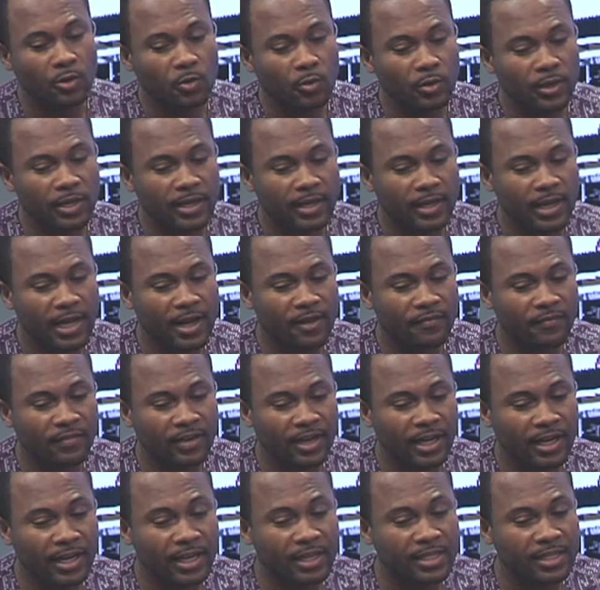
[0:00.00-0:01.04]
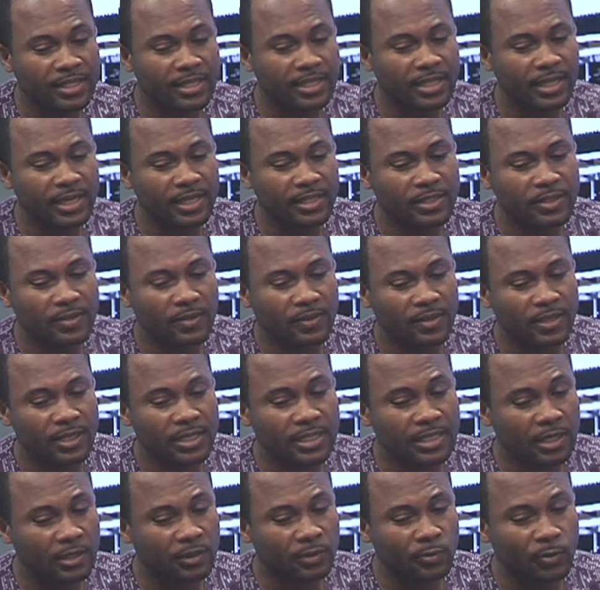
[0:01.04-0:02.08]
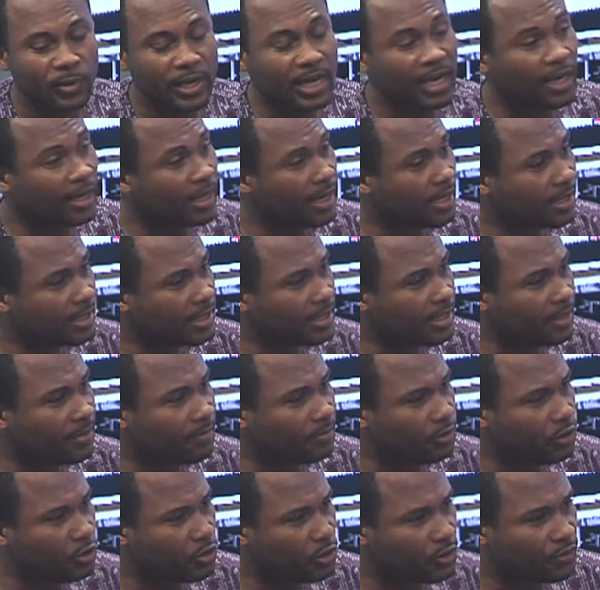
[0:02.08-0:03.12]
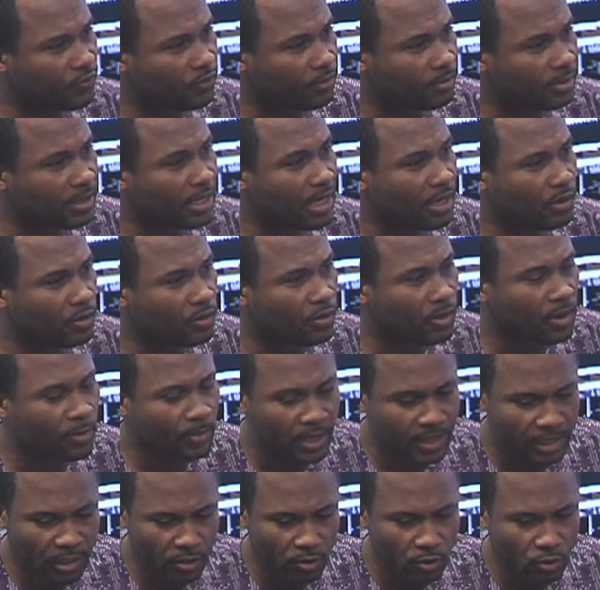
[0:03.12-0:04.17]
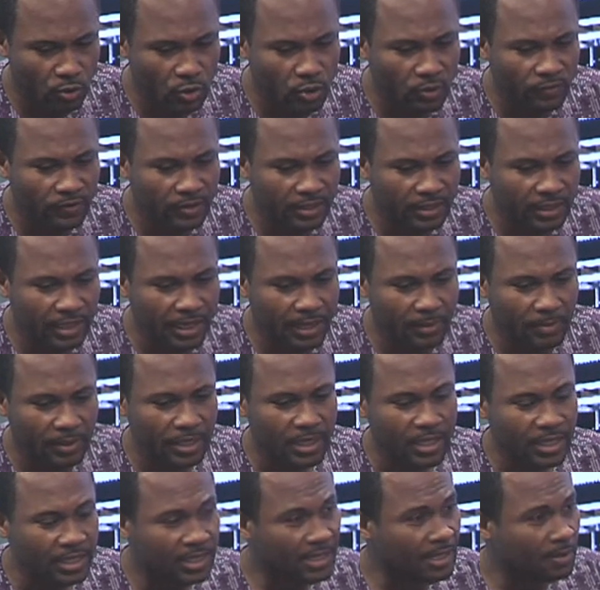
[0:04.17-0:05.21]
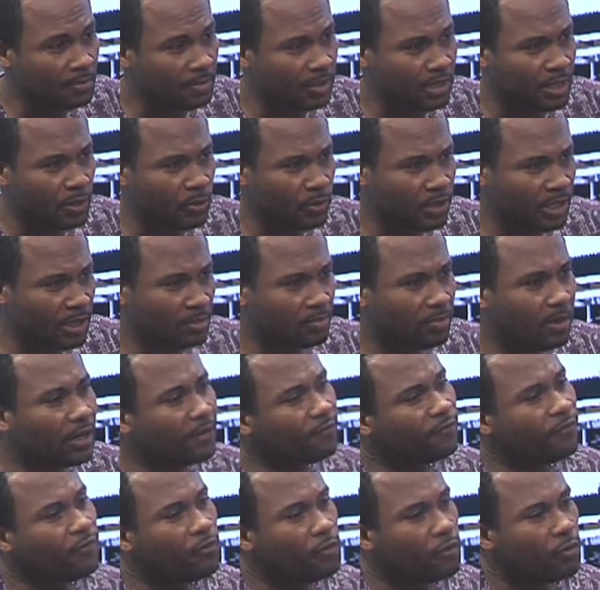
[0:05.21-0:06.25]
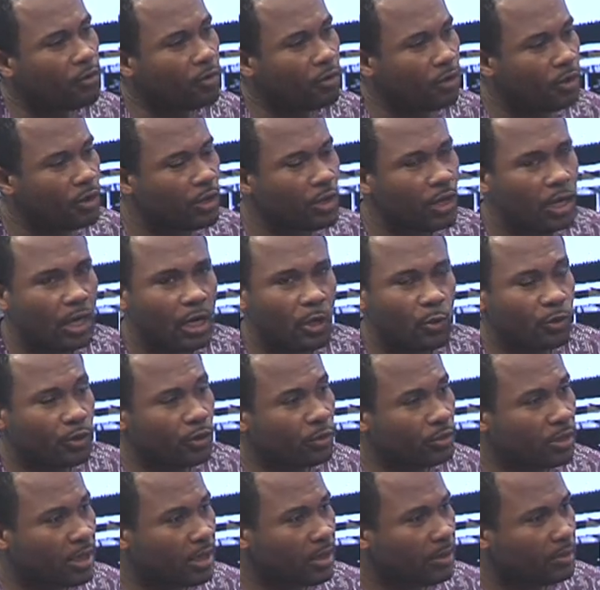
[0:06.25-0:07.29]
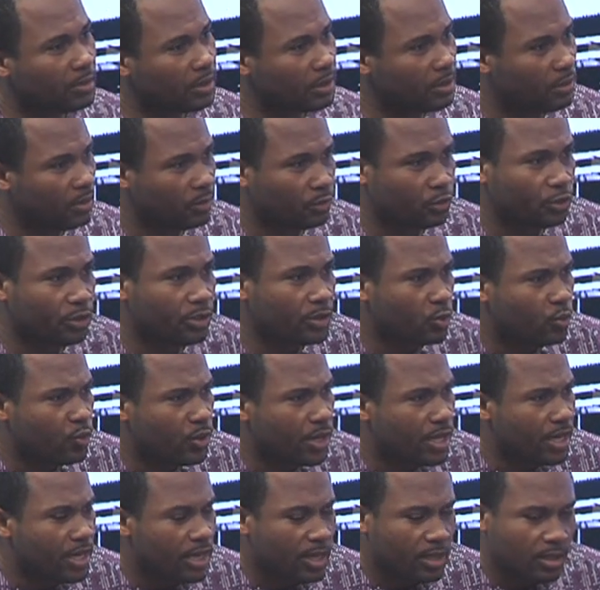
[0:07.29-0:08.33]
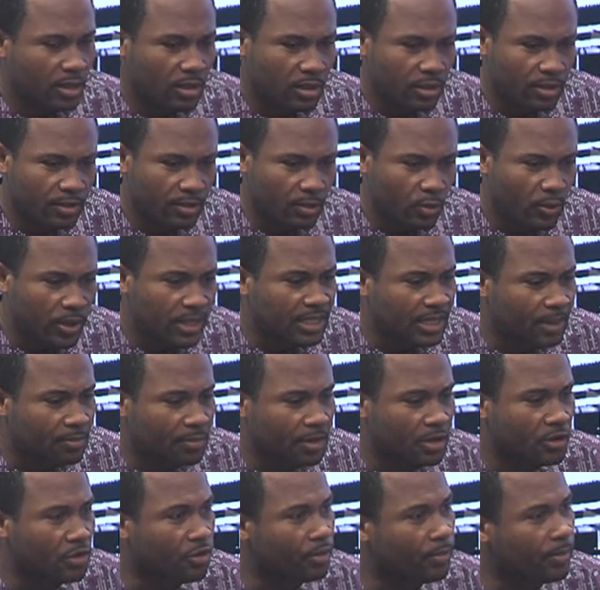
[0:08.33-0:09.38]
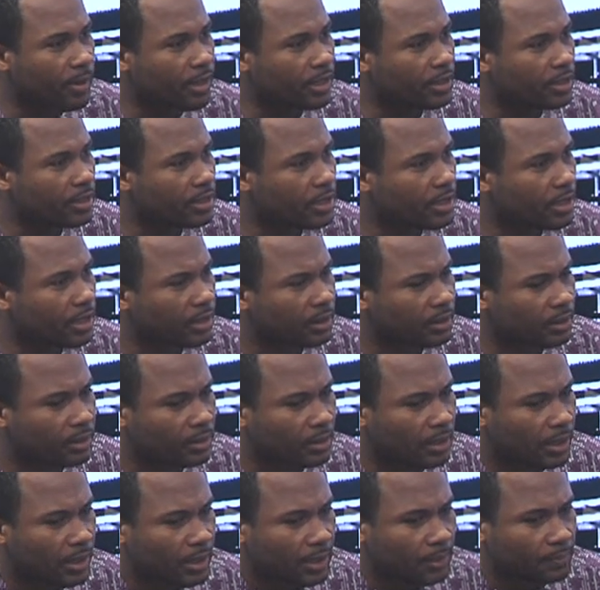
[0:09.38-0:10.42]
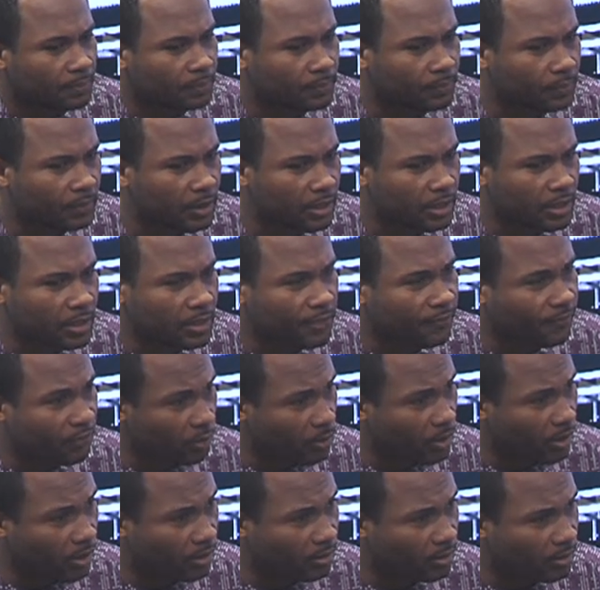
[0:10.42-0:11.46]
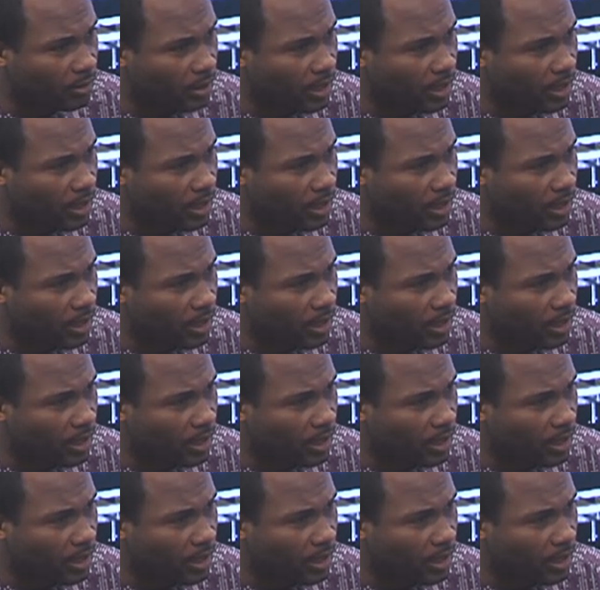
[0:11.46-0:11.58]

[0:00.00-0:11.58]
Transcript: we have an insight on this and we can get some news from Tullow by the close of the day. But something that we didn't plan for, mm. uh, we know that during the week the, there were some incrementing. um, is it fuel? Yeah,